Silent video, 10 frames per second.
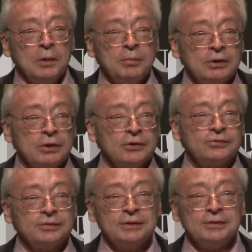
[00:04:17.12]

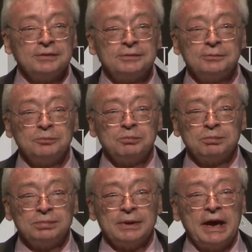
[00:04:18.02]
Because in the
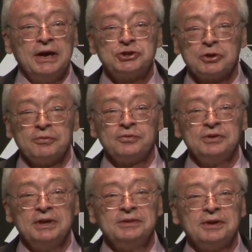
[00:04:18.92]
age of the
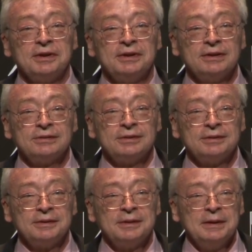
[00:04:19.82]
internet,
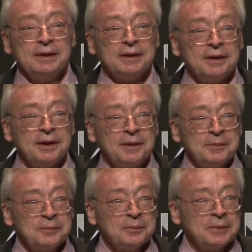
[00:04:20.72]

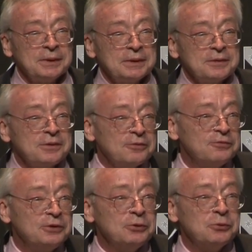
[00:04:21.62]
the
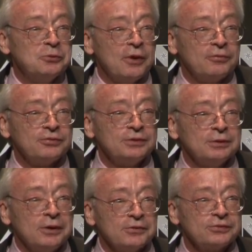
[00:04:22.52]
view of the
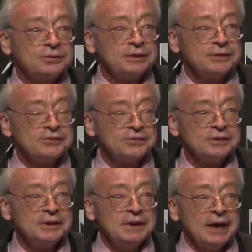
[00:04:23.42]
Austrians
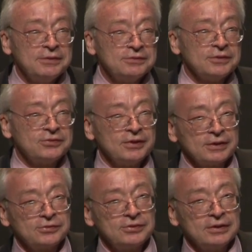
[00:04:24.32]
and the
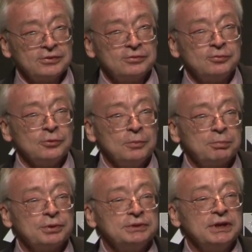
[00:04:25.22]
successful
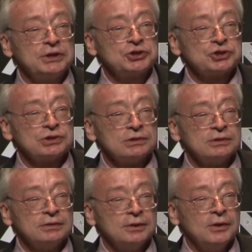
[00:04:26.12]
prediction